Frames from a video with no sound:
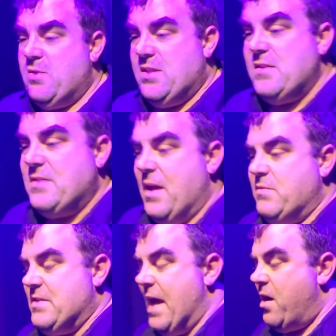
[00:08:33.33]
with these
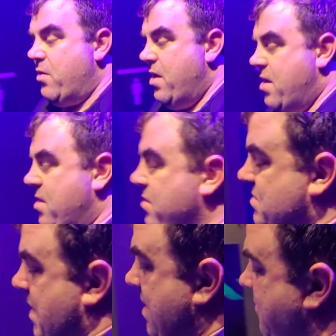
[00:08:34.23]
times now,
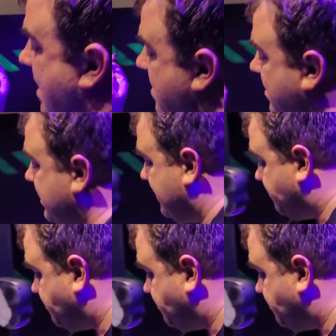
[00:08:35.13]
there's many vendors